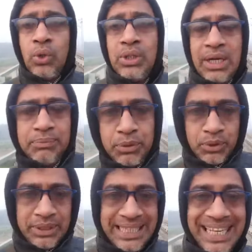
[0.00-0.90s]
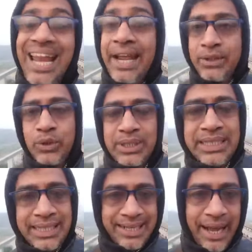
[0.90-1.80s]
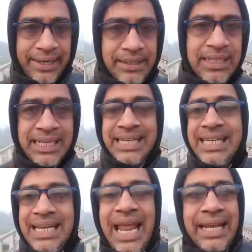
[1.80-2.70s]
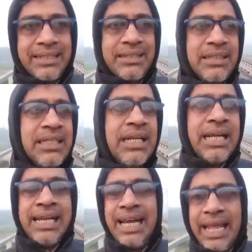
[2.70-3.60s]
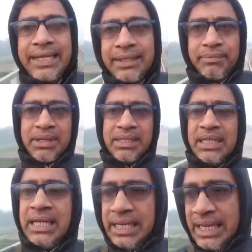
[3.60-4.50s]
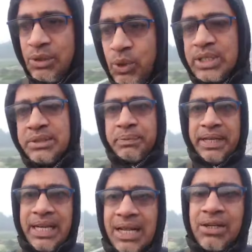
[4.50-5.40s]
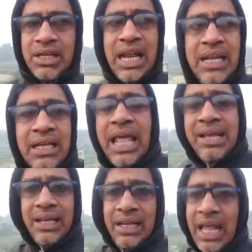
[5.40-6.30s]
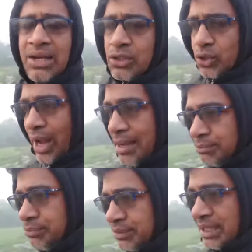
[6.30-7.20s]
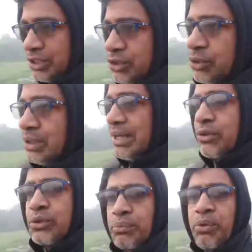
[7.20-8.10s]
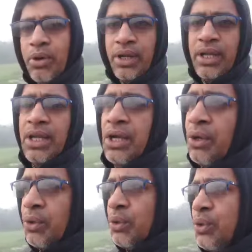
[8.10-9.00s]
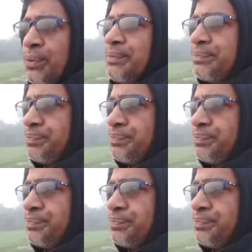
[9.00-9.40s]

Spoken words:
would love to. He liked to read and write. He liked, but he couldn't speak. Like that, like also I'm saying to you, there was a boy who